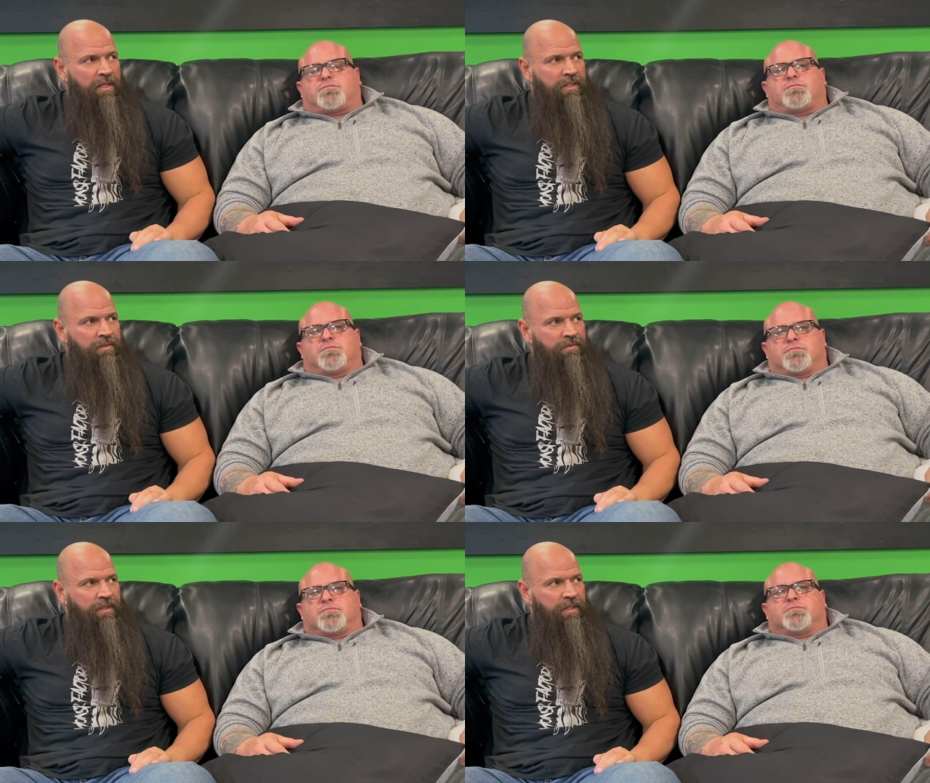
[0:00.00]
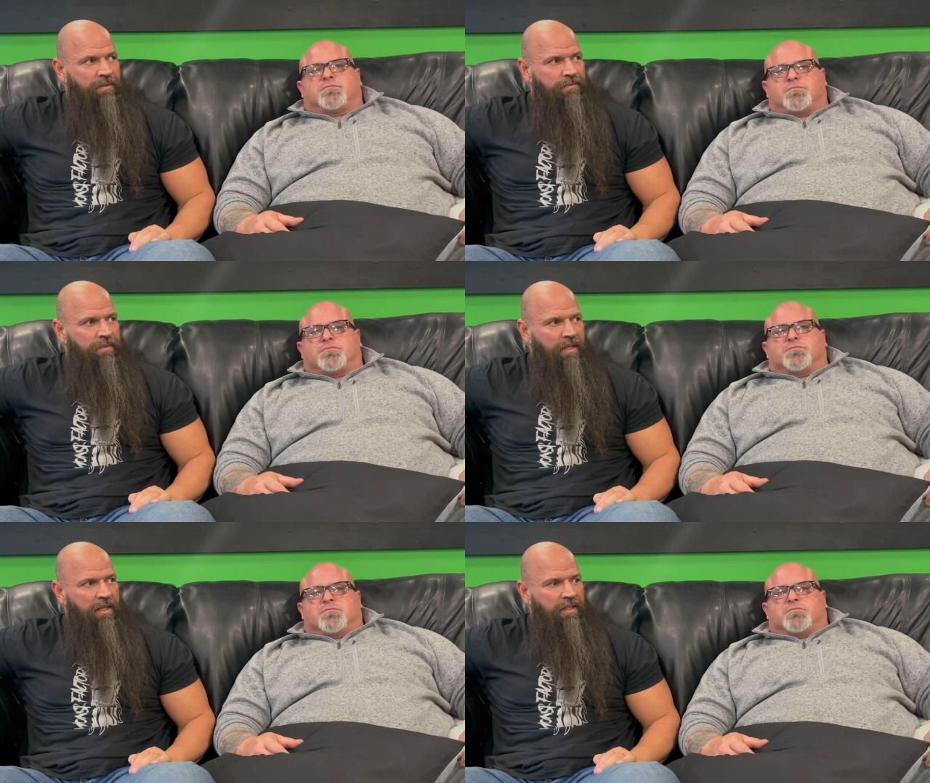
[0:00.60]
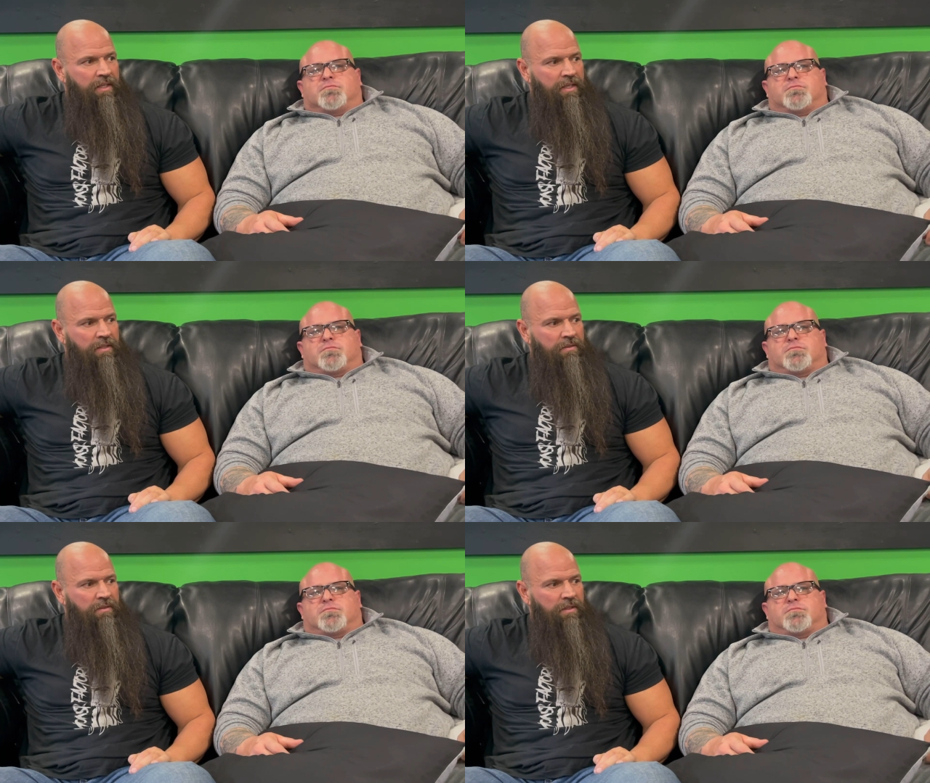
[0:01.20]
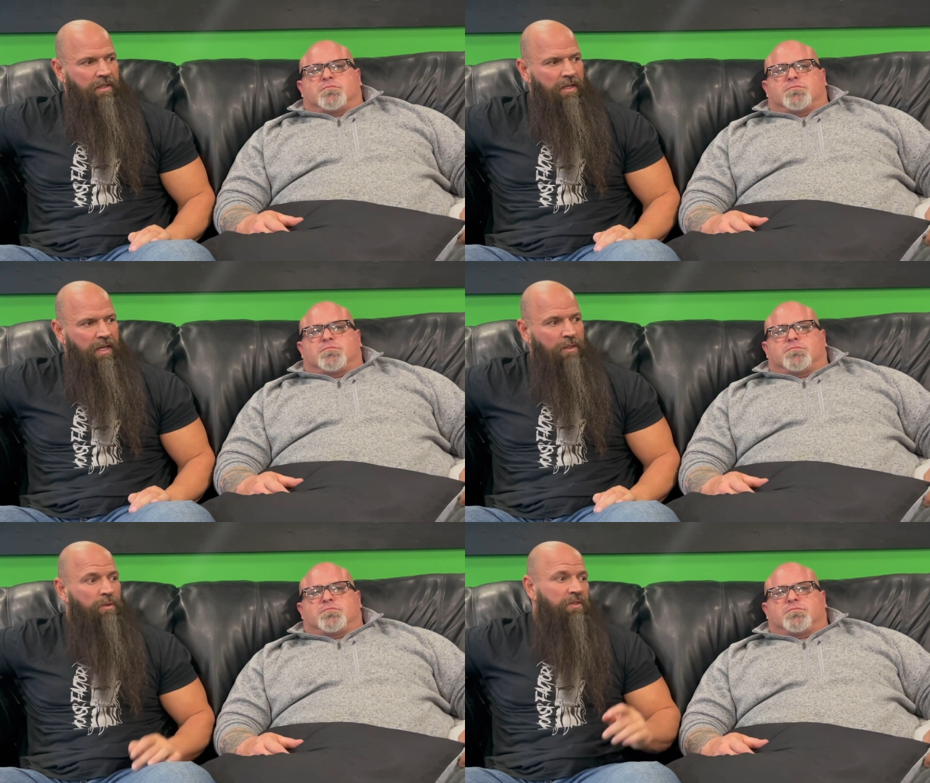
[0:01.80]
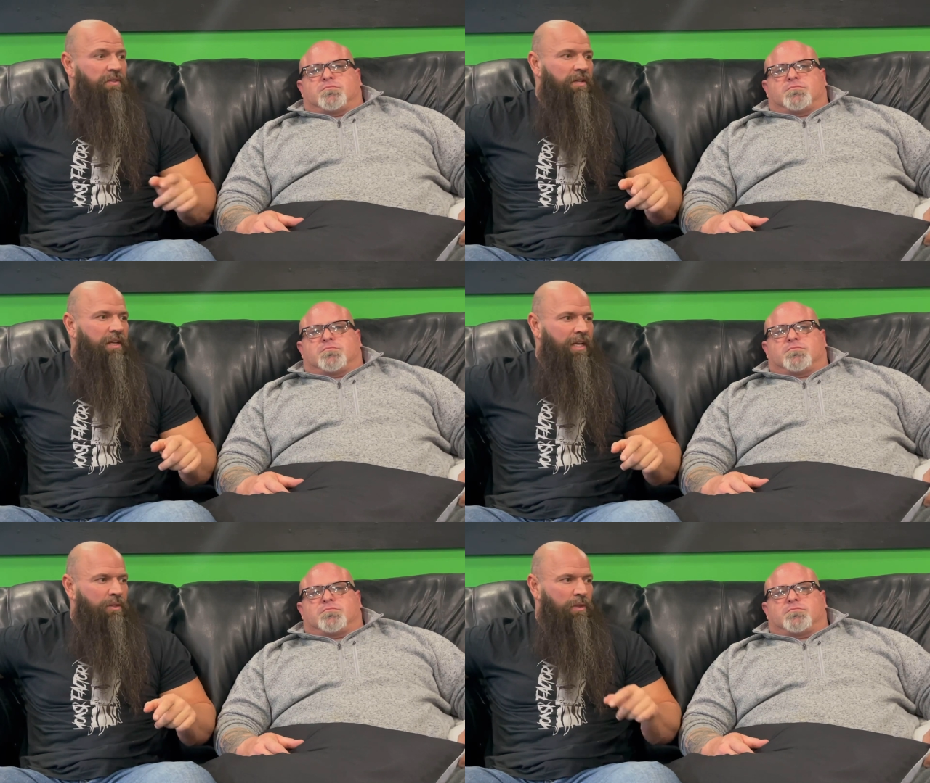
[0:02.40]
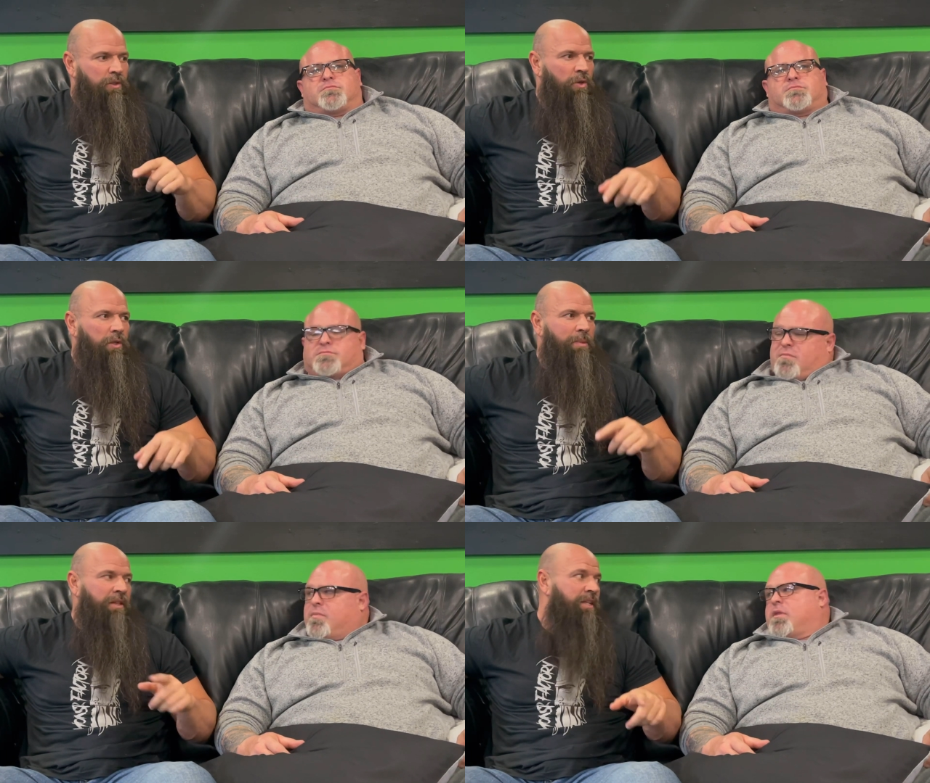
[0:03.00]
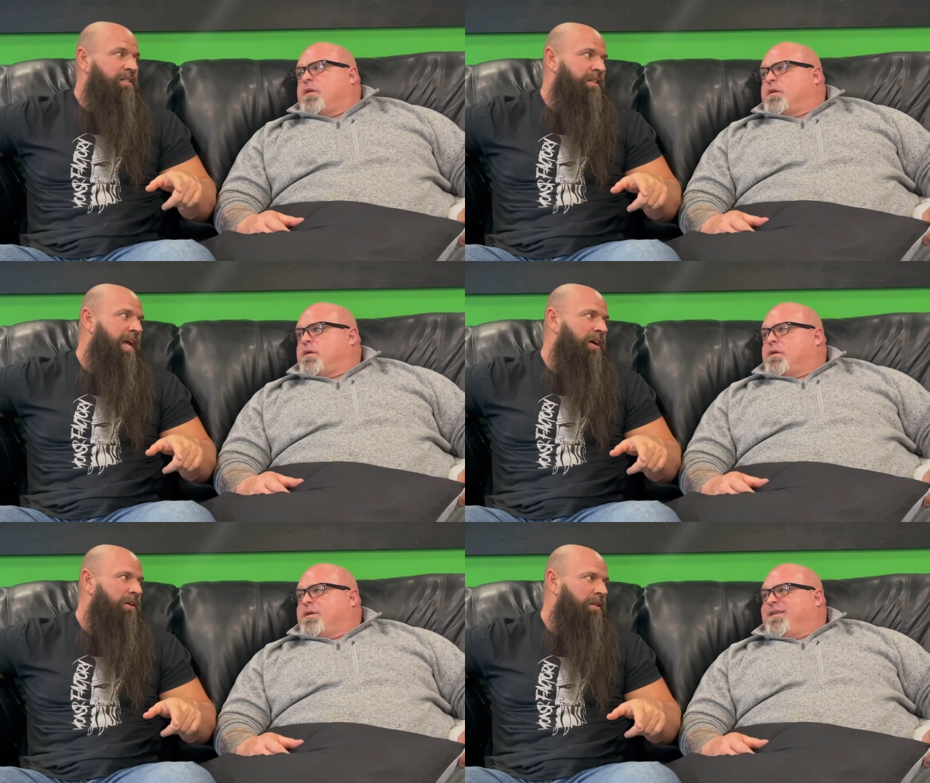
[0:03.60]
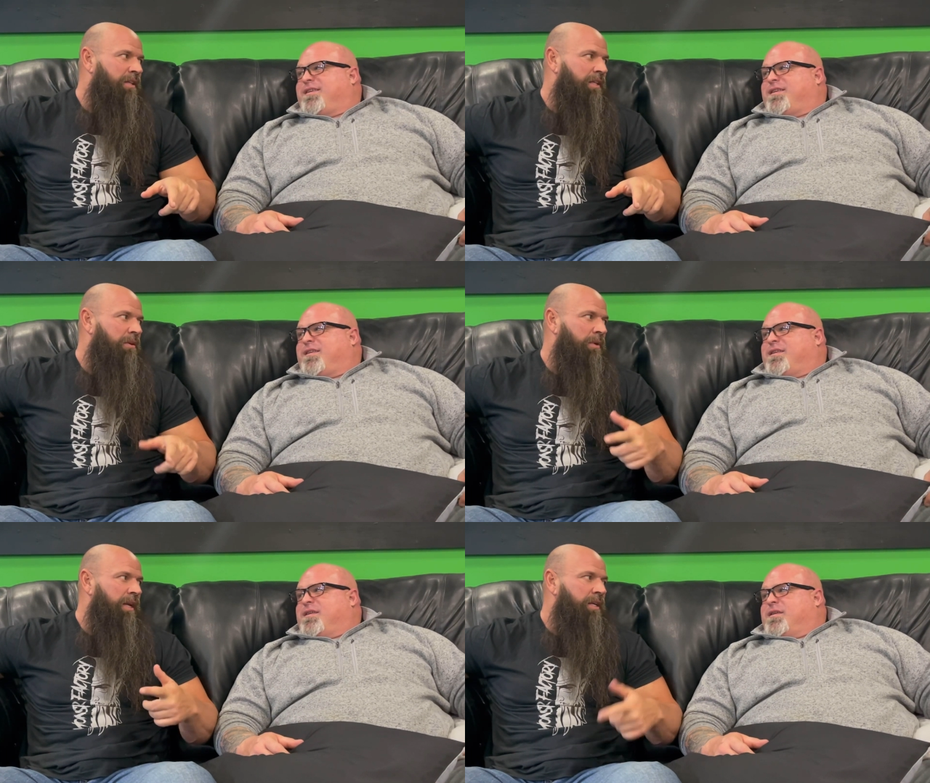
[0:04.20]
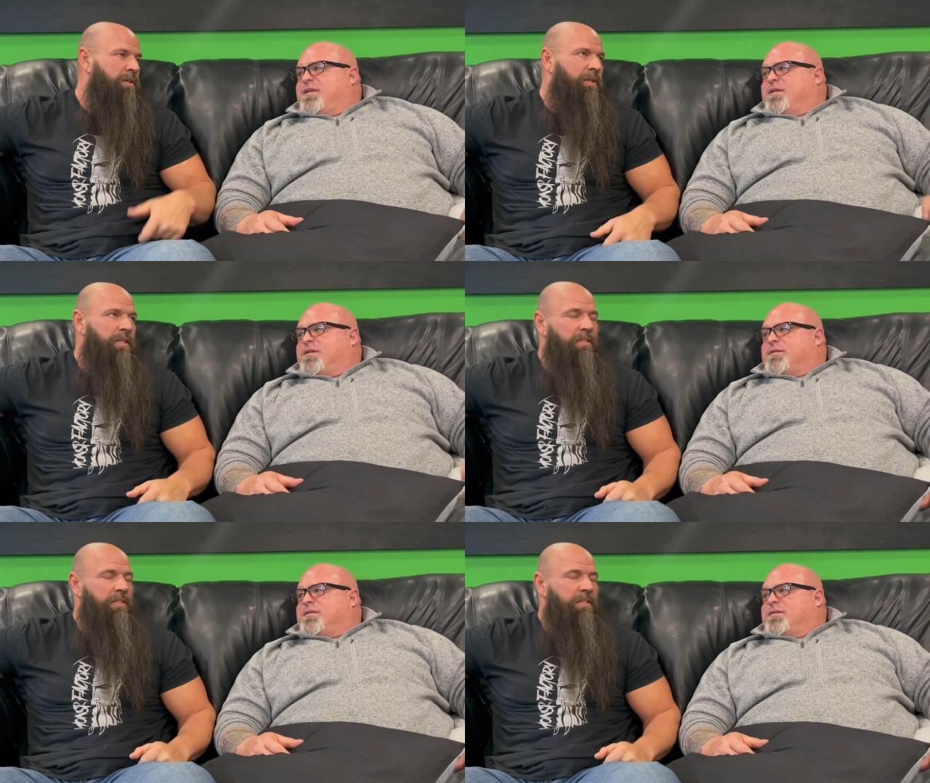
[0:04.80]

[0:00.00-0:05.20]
Speaker 1: you. You know, and uh, that's what's that's what's cool about this now that we're getting to do this.